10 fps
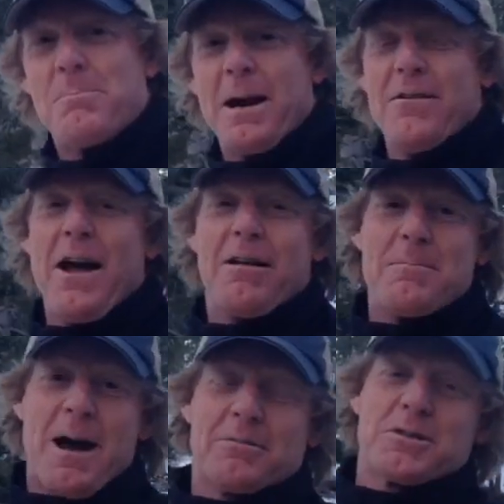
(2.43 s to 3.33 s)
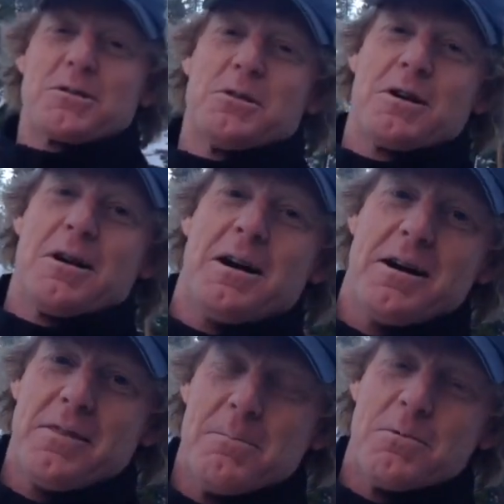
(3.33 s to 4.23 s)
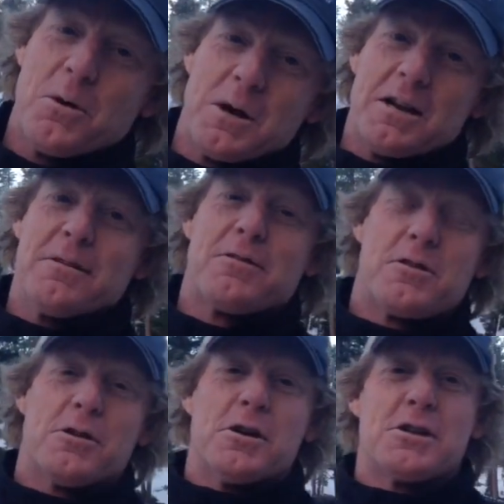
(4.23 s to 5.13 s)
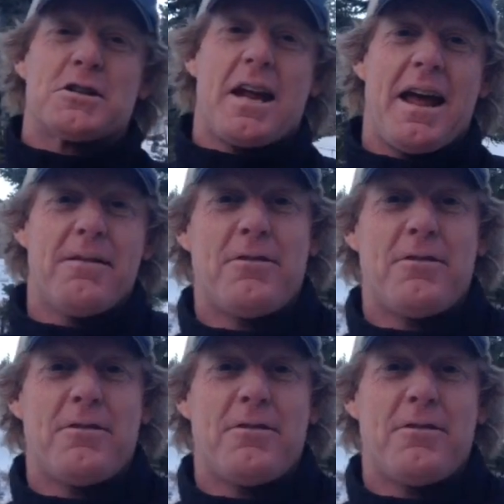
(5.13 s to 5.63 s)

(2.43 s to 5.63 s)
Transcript: Bear Valley Mountain Resort on the morning of Thursday,